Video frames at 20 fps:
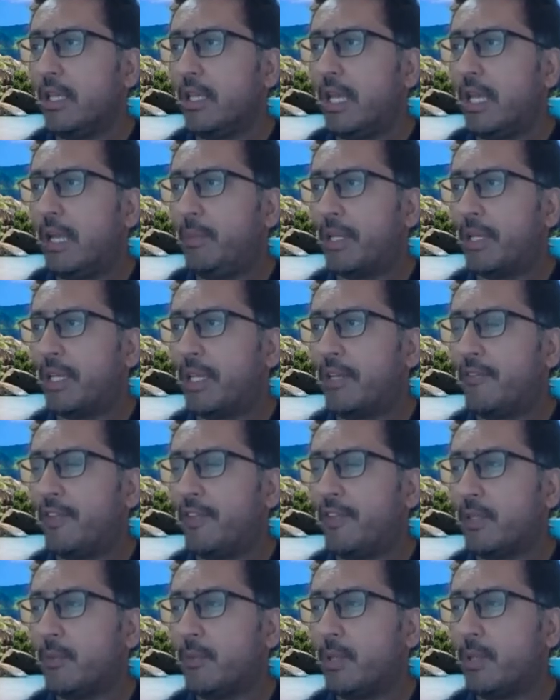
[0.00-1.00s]
and make it
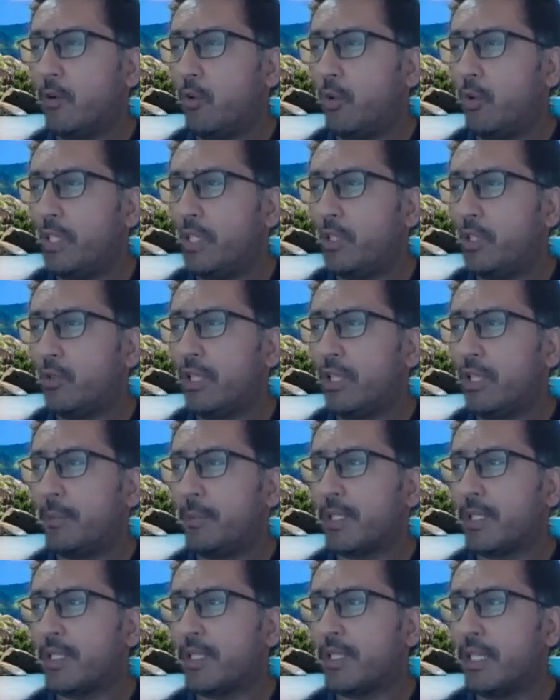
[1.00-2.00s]
visible only to that
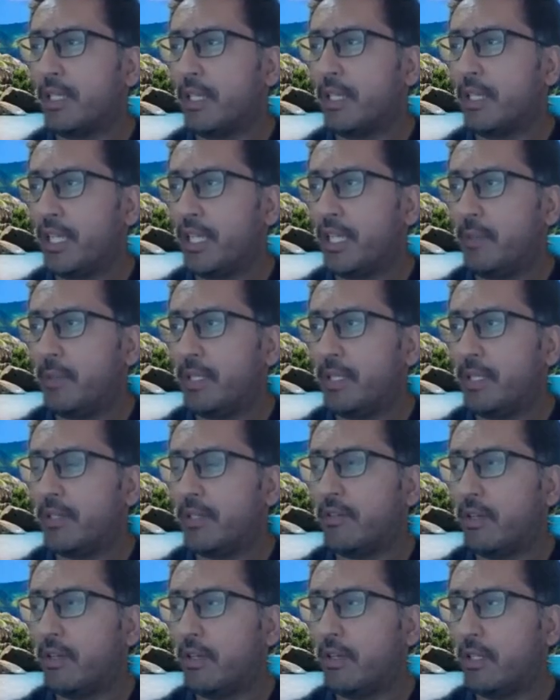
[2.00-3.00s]
person and their team and the
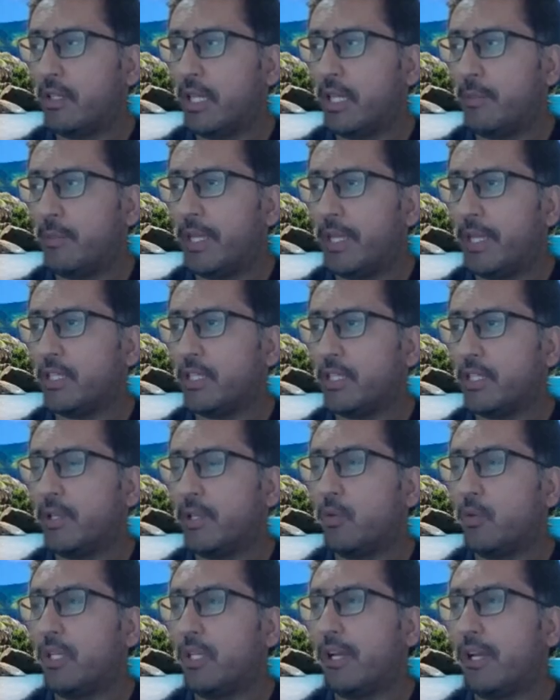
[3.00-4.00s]
team manager by
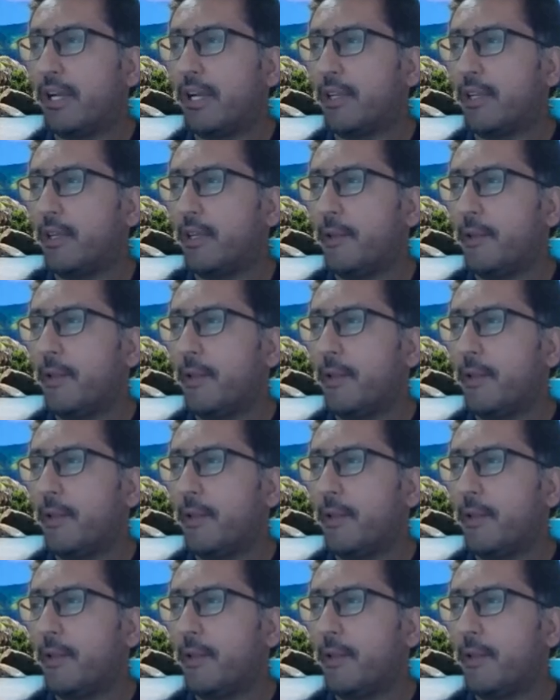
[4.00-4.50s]
role hierarchy.